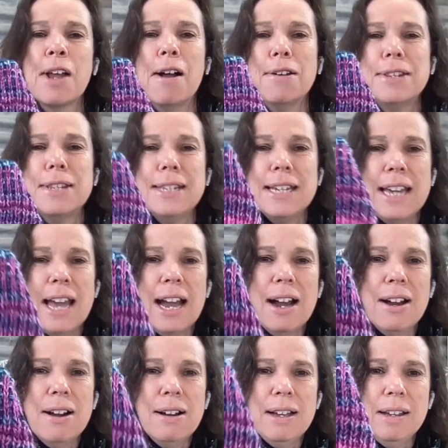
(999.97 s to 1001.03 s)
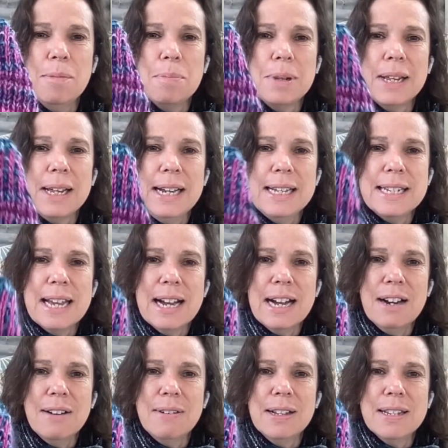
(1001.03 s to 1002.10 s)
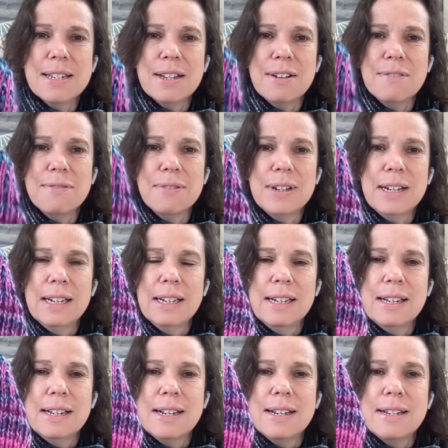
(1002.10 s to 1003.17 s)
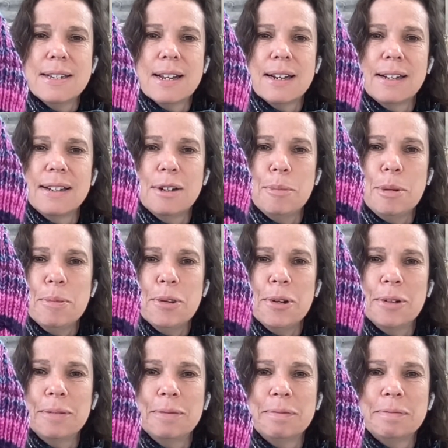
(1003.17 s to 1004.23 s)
I'll see how it plays out once I've done a little bit more.